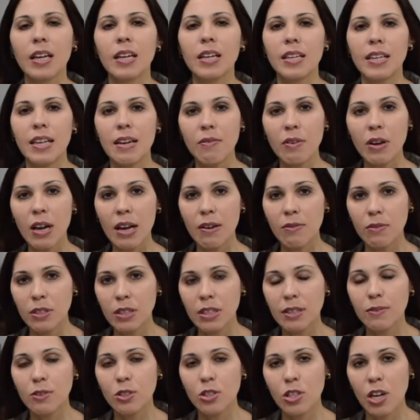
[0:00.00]
Never ever
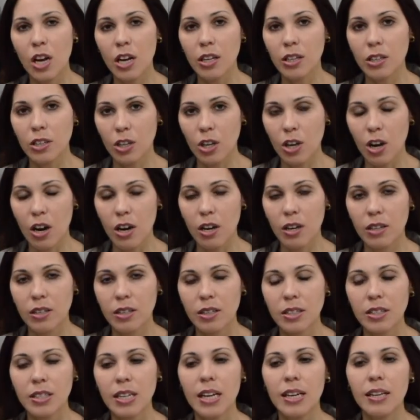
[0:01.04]
leave your dog in a car,
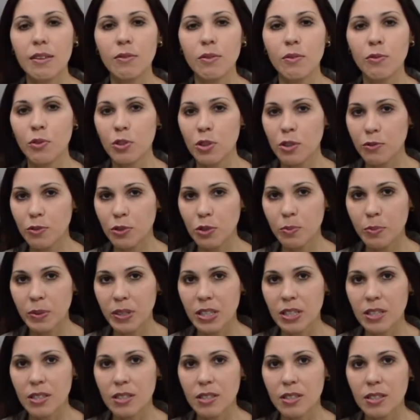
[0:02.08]
not even for a few
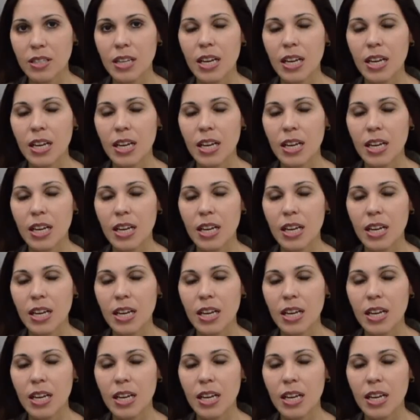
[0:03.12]
minutes,